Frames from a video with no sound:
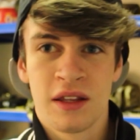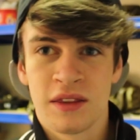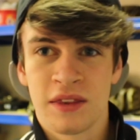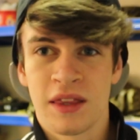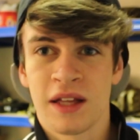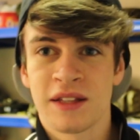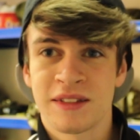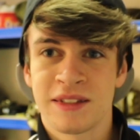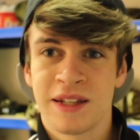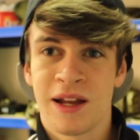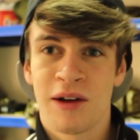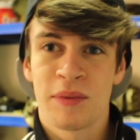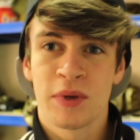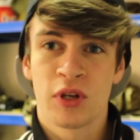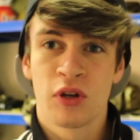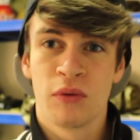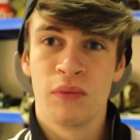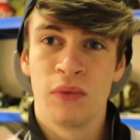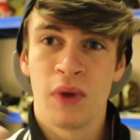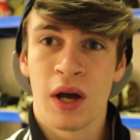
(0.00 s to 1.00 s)
That's now
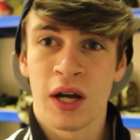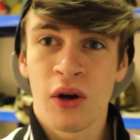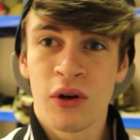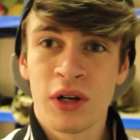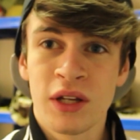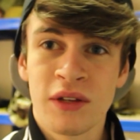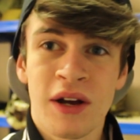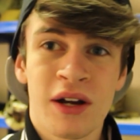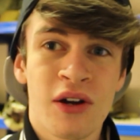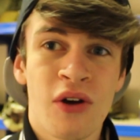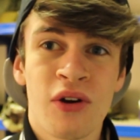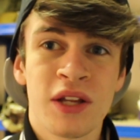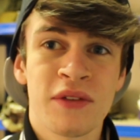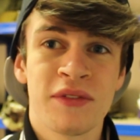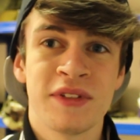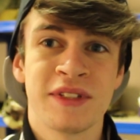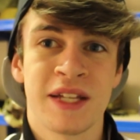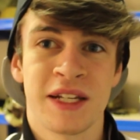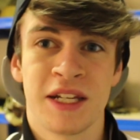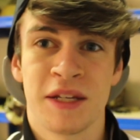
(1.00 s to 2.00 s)
become, I can't
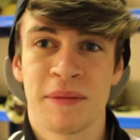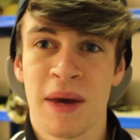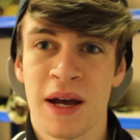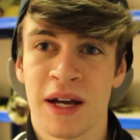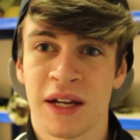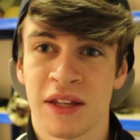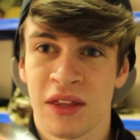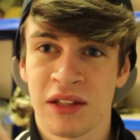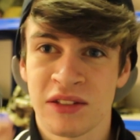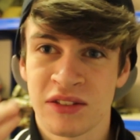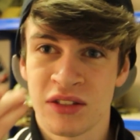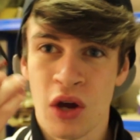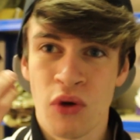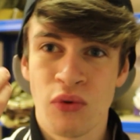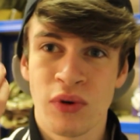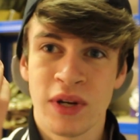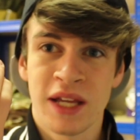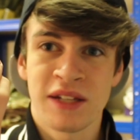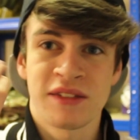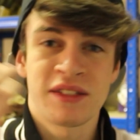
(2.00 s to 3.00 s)
even send it back. That's the
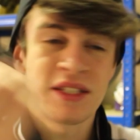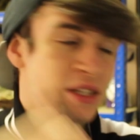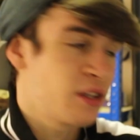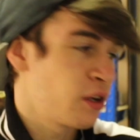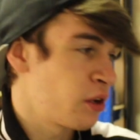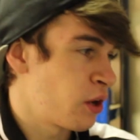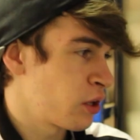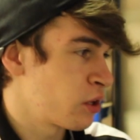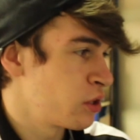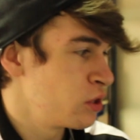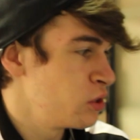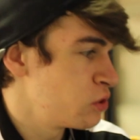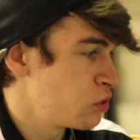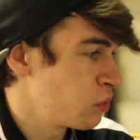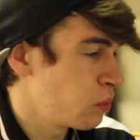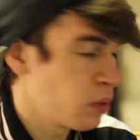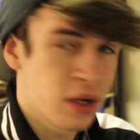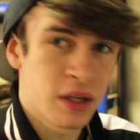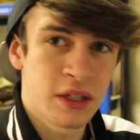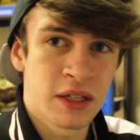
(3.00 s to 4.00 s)
only SD card I can use
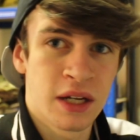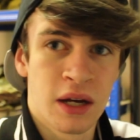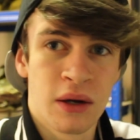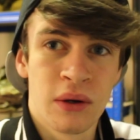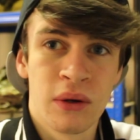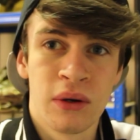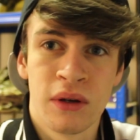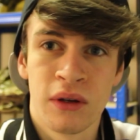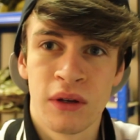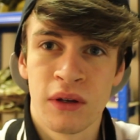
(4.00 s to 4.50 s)
at work now.